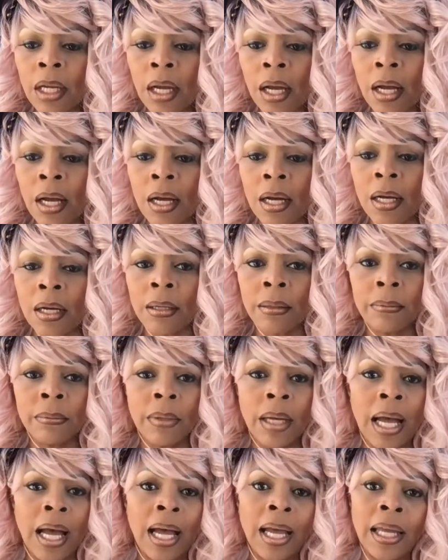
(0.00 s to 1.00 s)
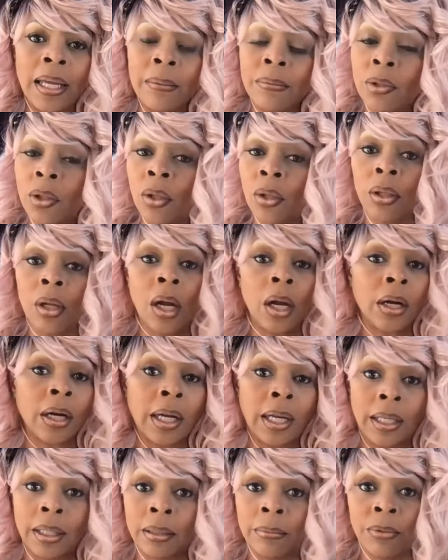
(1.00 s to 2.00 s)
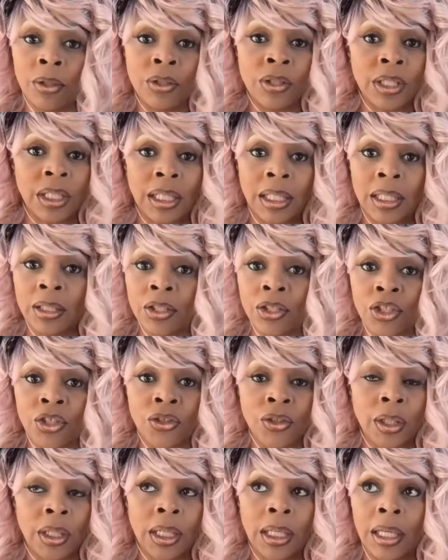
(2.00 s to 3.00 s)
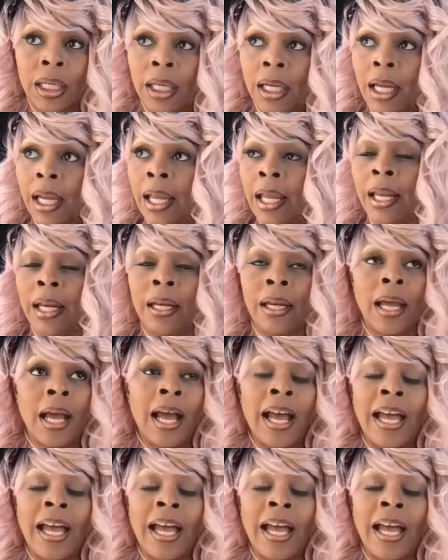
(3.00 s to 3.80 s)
I am no longer in the music industry, and